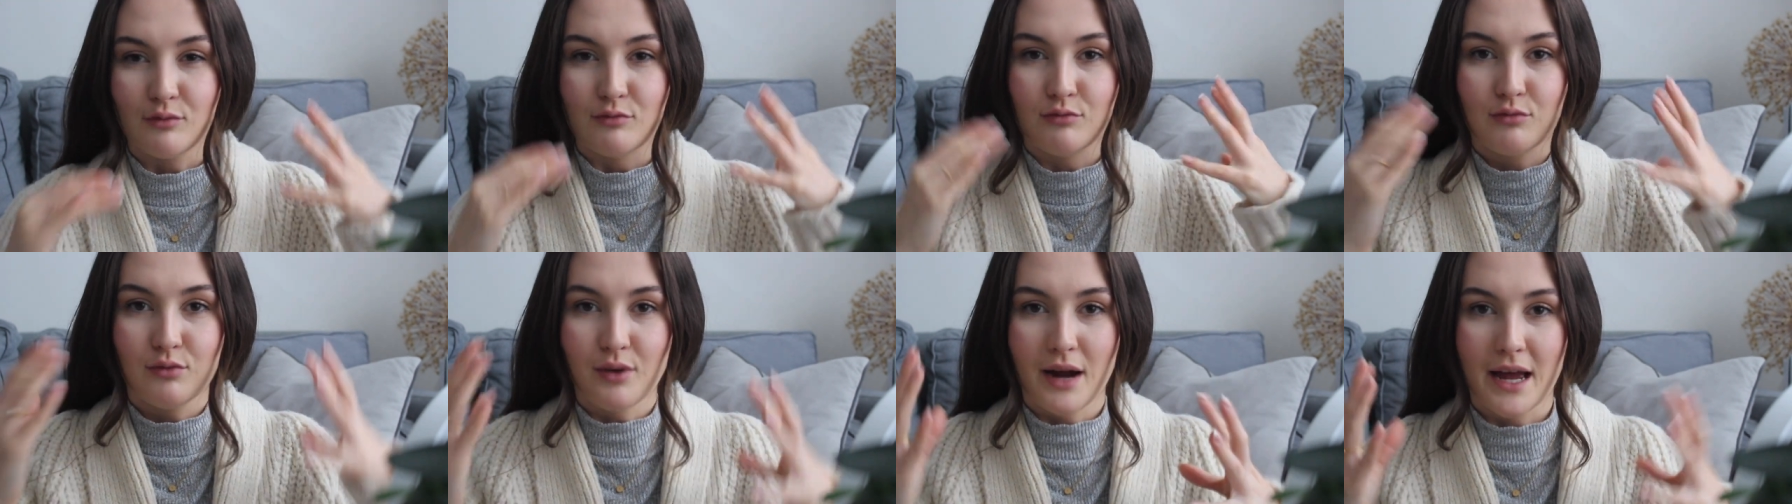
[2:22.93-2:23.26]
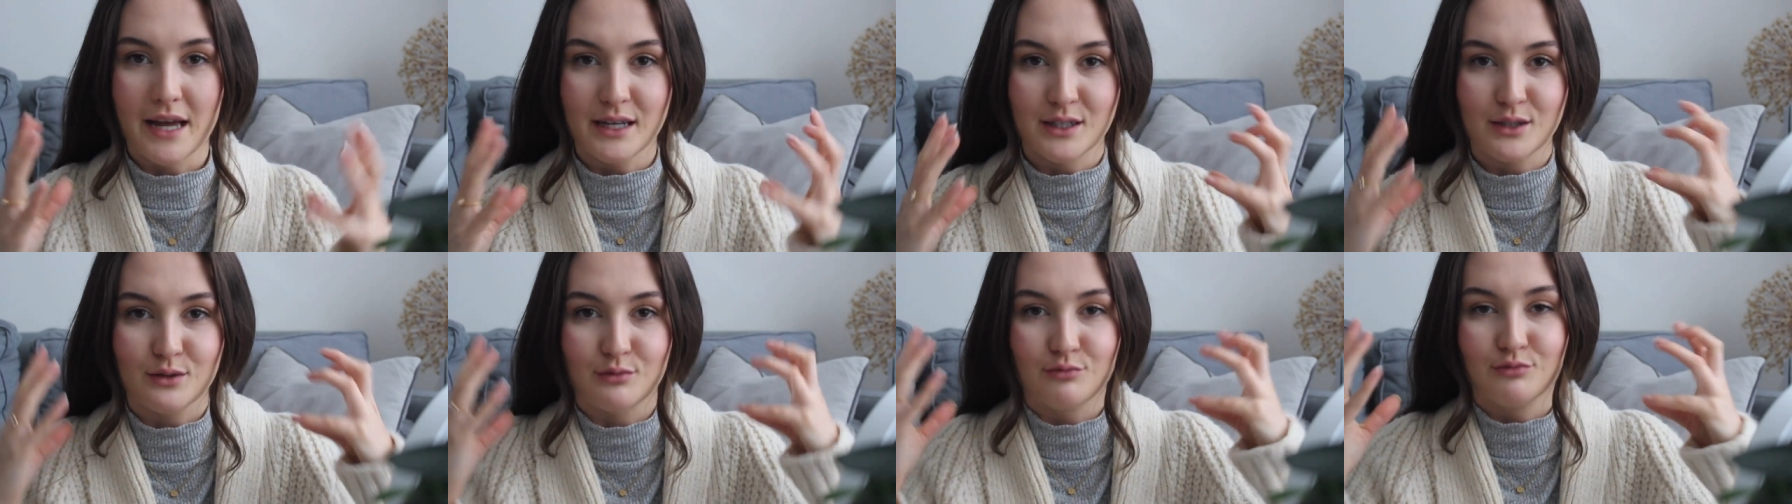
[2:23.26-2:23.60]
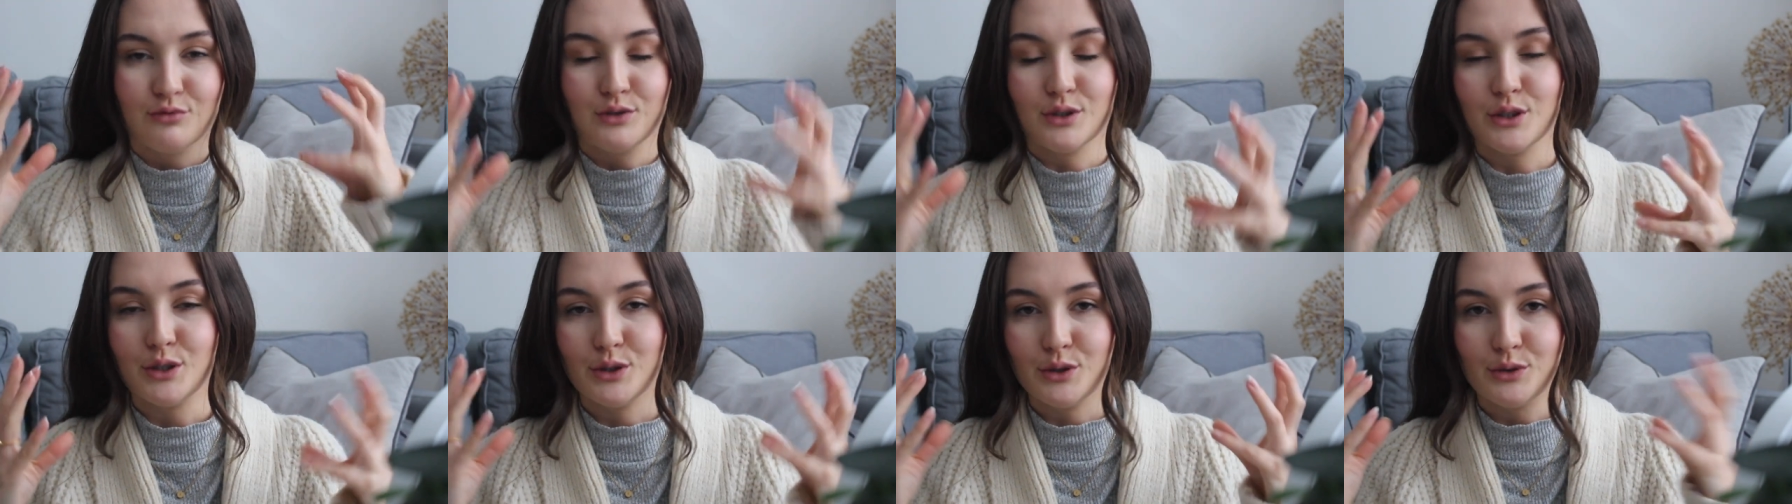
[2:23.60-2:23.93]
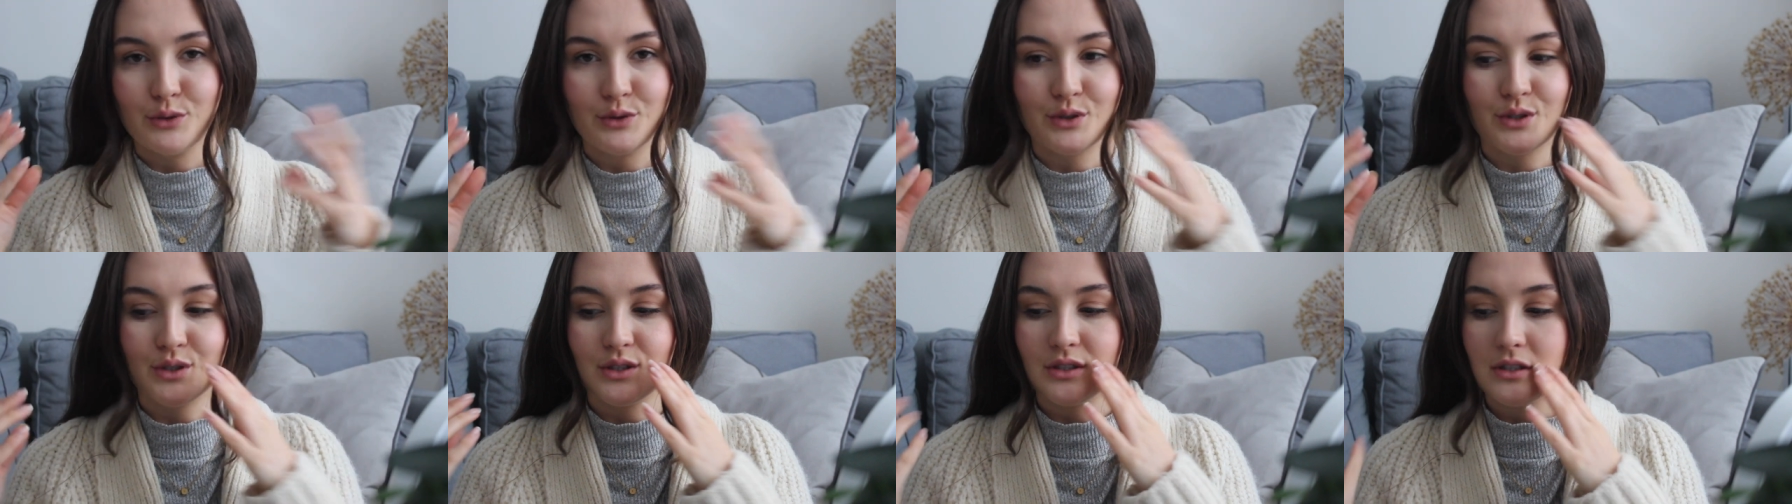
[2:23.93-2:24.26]
red
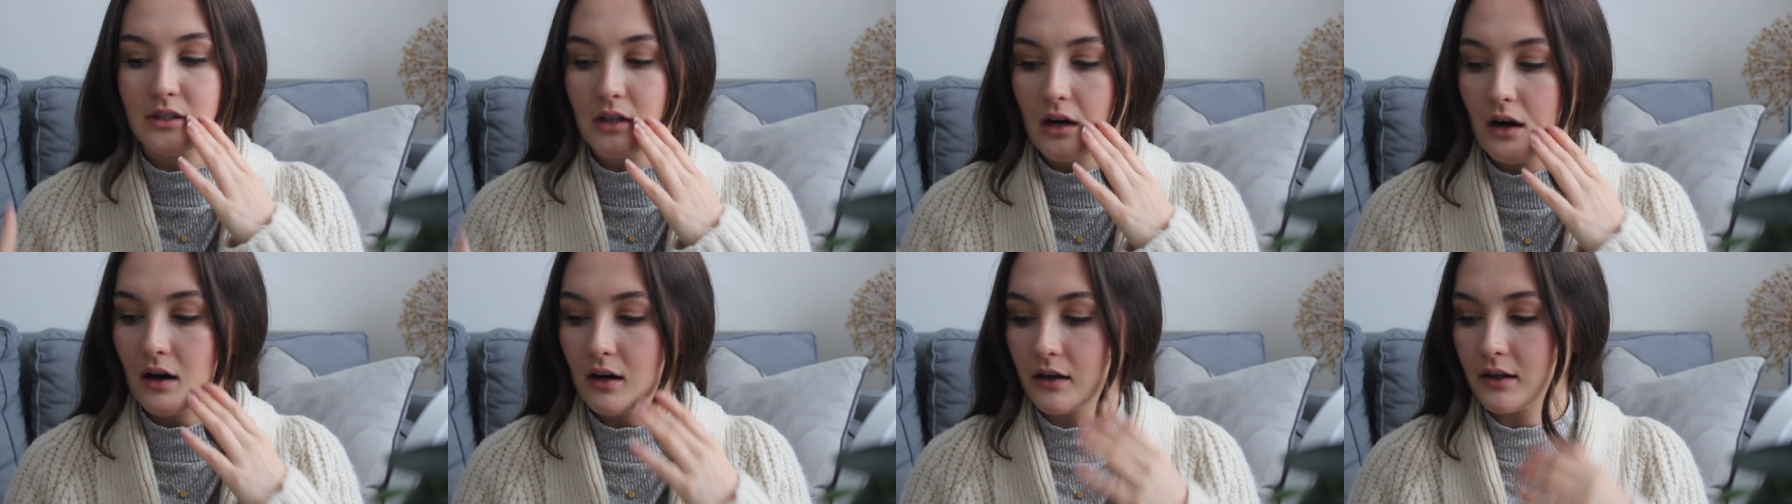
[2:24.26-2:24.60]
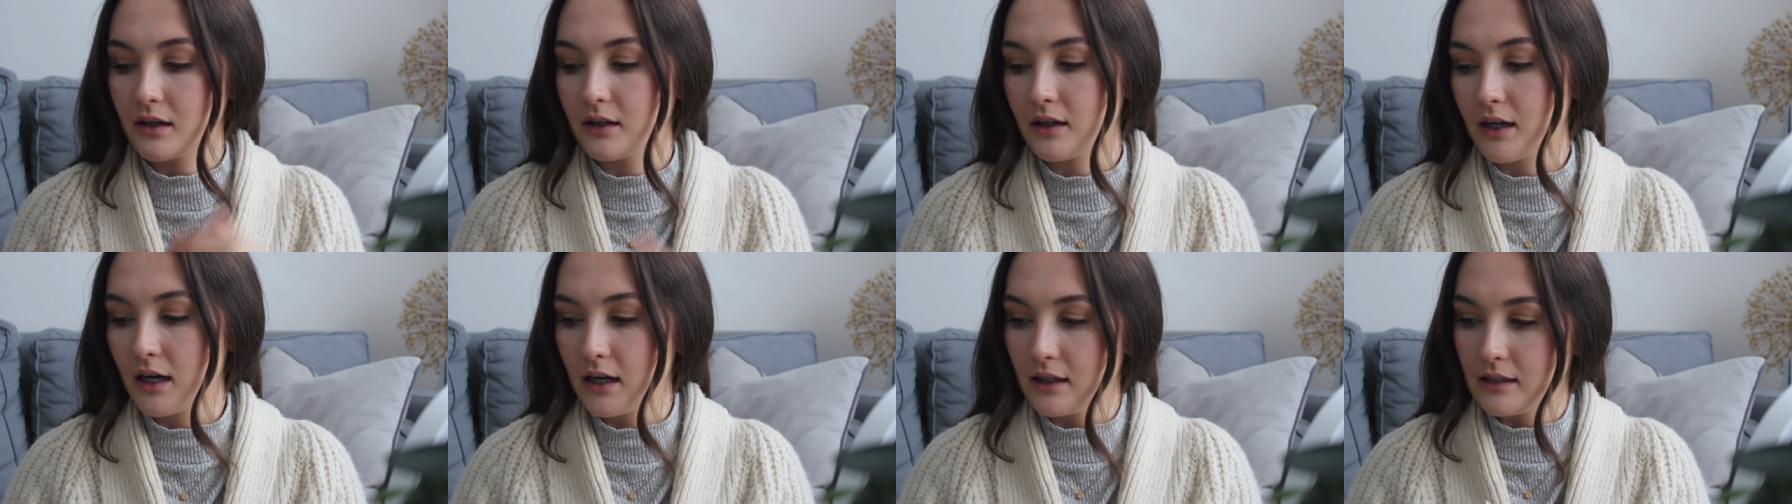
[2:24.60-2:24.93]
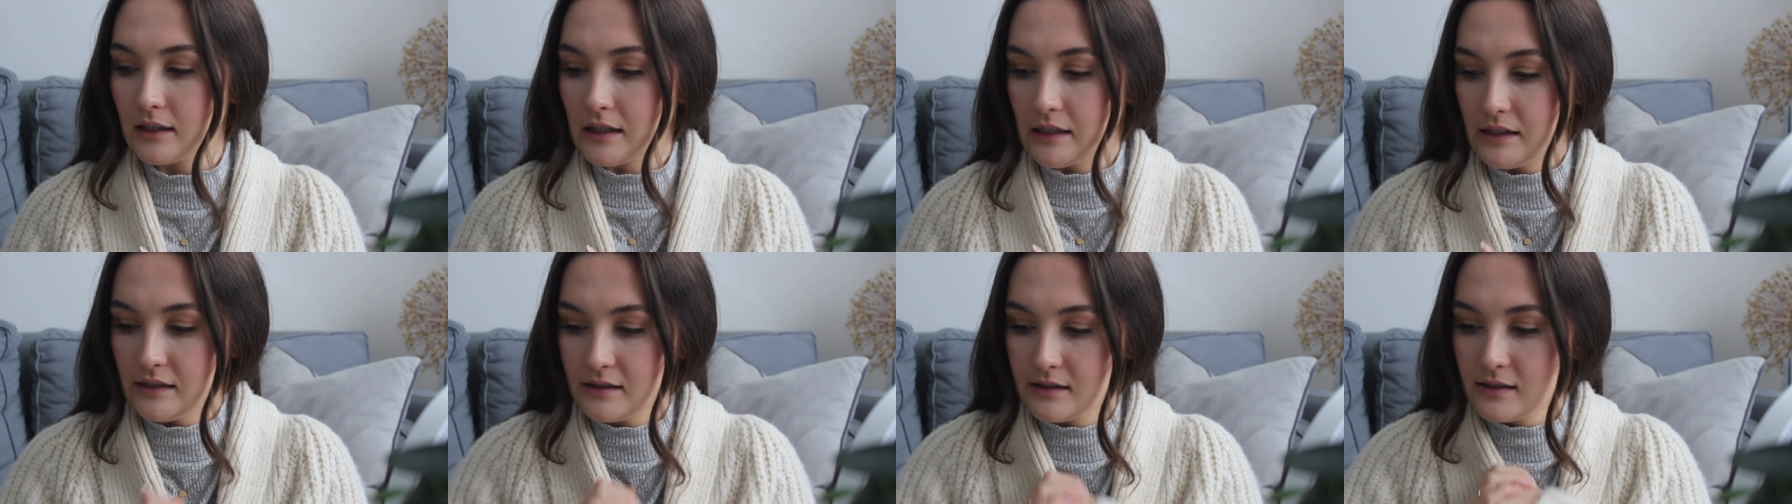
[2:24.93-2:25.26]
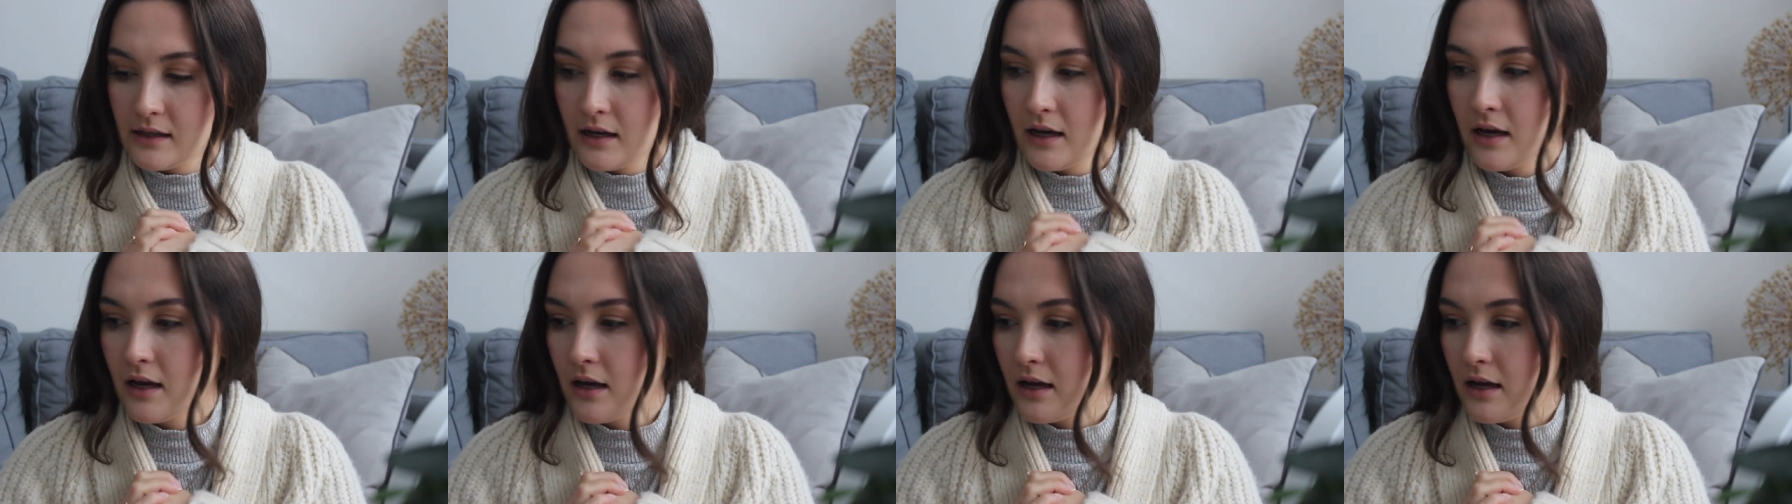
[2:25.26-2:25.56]
rouge, darker colours